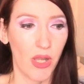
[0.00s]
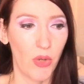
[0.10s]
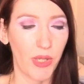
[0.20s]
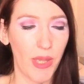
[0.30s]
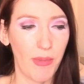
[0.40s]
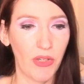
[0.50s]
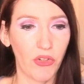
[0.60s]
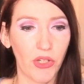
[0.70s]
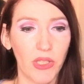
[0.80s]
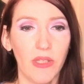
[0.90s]
Okay, my
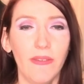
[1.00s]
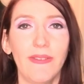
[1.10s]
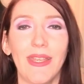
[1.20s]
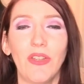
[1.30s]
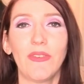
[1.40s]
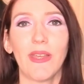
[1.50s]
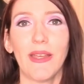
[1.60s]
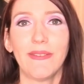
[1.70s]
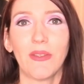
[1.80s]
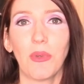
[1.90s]
darlings, thank you
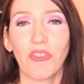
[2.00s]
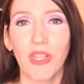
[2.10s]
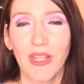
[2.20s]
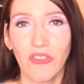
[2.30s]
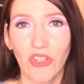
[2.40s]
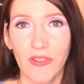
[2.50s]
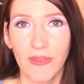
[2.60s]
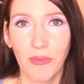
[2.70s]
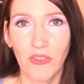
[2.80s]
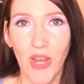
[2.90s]
guys so much for liking, sharing, and
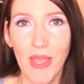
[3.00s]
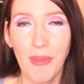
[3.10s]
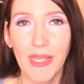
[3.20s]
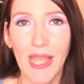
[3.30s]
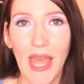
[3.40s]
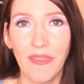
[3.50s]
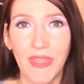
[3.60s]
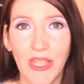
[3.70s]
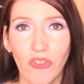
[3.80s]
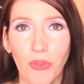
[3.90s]
subscribing, and
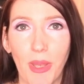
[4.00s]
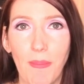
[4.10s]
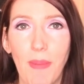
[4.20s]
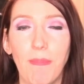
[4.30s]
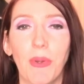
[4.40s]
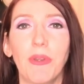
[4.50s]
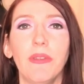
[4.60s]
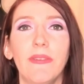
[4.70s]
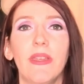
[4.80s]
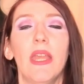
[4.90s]
thank you to my
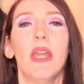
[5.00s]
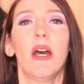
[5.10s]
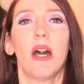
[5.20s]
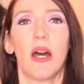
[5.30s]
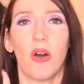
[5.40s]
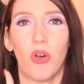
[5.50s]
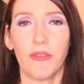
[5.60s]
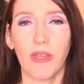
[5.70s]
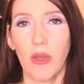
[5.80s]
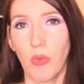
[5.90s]
members. Uh,
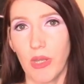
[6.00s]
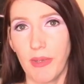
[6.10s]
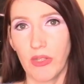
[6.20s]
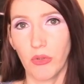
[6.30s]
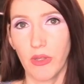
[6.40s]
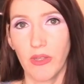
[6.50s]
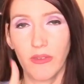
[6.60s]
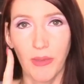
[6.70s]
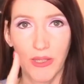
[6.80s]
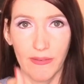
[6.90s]
also, I want to make note of
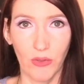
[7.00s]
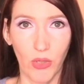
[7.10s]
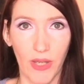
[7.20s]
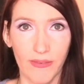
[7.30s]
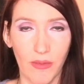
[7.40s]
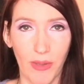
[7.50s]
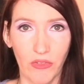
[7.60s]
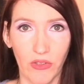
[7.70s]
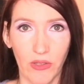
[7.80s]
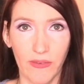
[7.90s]
this because you guys have
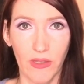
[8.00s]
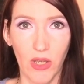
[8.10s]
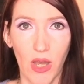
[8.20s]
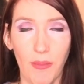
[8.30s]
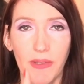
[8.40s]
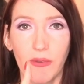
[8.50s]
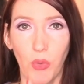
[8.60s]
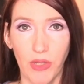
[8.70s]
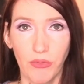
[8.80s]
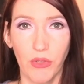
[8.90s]
mentioned this in the comments,
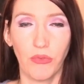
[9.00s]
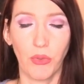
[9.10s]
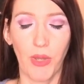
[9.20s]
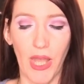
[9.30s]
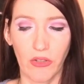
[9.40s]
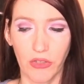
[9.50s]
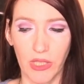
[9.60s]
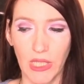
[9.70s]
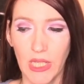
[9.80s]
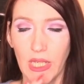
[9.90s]
quite a few of you
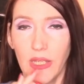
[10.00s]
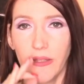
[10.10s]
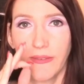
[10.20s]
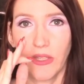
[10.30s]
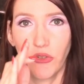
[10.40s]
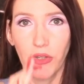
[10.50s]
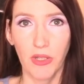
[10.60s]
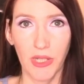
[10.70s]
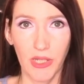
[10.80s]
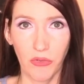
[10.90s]
actually, said you're
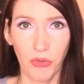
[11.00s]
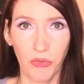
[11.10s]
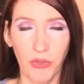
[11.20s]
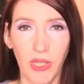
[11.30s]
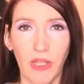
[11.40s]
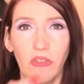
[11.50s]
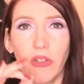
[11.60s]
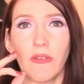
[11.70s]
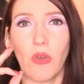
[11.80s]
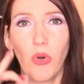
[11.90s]
not getting your
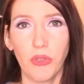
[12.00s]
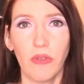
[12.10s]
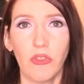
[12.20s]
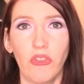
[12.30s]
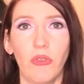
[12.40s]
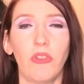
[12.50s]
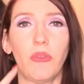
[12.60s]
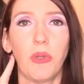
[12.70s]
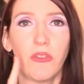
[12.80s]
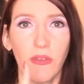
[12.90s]
notifications. All you have to do is
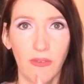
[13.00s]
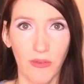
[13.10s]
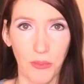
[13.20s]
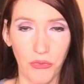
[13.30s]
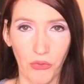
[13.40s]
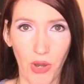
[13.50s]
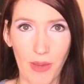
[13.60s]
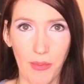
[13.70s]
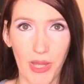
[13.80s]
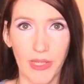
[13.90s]
you push the
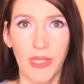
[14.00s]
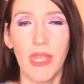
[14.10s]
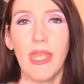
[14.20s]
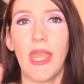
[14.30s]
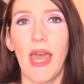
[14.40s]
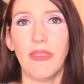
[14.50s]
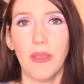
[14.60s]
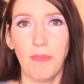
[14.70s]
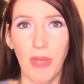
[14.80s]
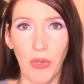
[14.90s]
subscribe button and
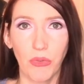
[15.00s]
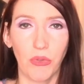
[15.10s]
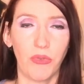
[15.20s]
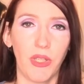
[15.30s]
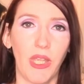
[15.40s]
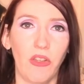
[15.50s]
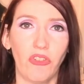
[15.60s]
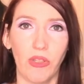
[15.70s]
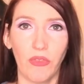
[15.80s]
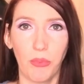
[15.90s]
the bell
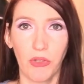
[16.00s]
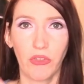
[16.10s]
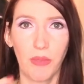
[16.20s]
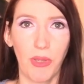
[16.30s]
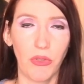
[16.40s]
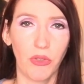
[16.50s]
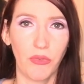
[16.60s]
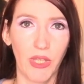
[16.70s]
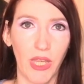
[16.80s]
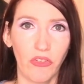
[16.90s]
notification. If you push the bell
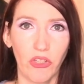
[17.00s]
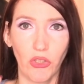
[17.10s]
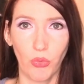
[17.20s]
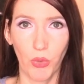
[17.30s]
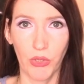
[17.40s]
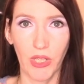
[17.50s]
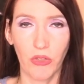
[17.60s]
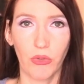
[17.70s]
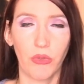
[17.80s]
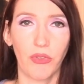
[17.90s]
notification, you will get
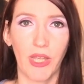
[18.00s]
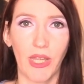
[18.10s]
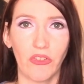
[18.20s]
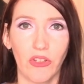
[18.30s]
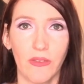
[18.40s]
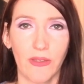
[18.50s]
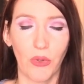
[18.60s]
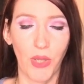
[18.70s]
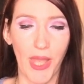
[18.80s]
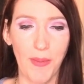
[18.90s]
your notifications,
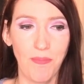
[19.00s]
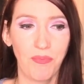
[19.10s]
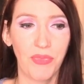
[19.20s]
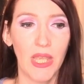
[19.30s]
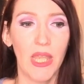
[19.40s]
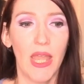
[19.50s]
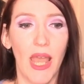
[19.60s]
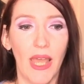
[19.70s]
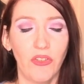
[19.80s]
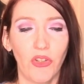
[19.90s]
okay?
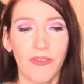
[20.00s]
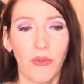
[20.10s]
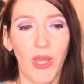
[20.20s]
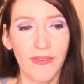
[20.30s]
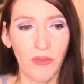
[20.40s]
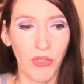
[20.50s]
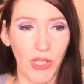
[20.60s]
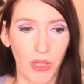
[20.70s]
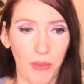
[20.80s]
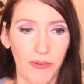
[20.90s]
And also, guys, if you'd
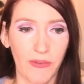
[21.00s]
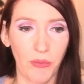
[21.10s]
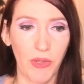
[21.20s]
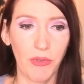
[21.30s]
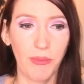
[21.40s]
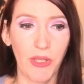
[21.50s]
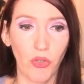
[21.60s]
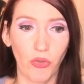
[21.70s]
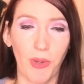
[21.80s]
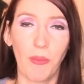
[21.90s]
like a personal reading with me,
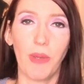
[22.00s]
go to my